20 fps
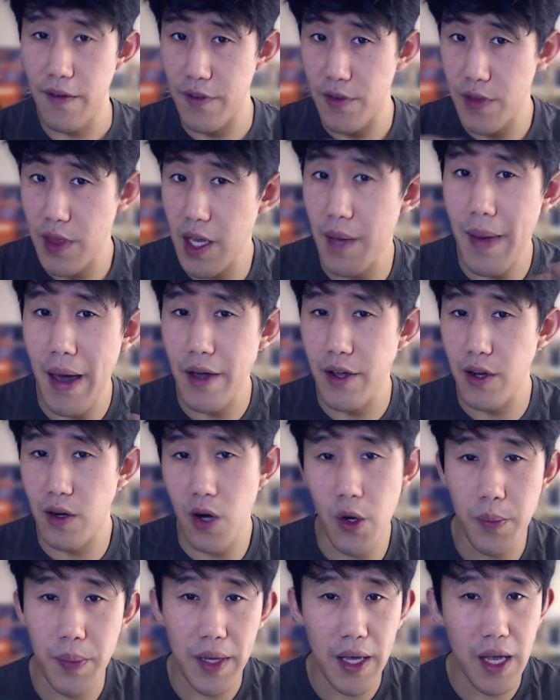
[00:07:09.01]
you think about your
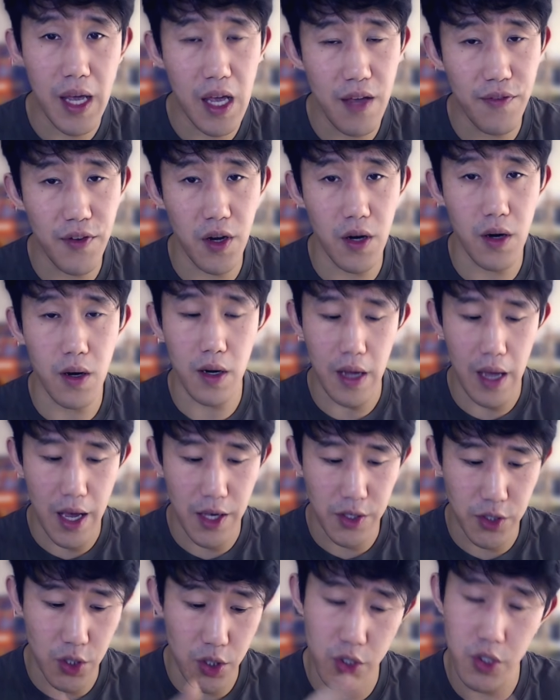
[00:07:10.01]
own behavior
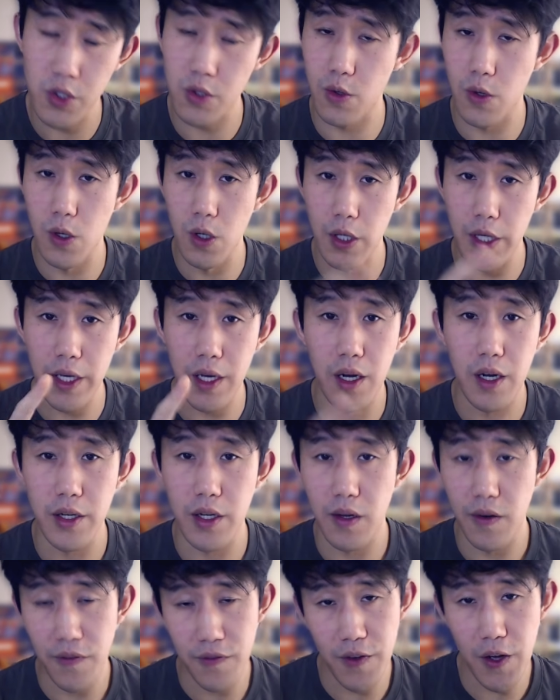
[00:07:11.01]
as you're scrolling on
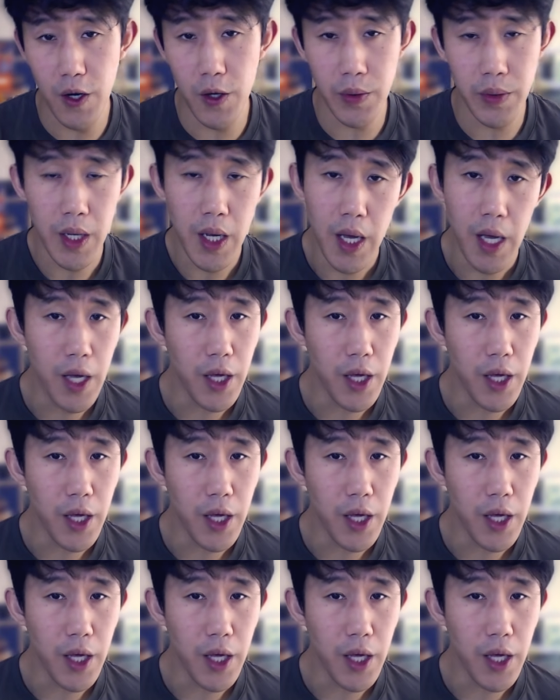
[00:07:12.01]
your phone,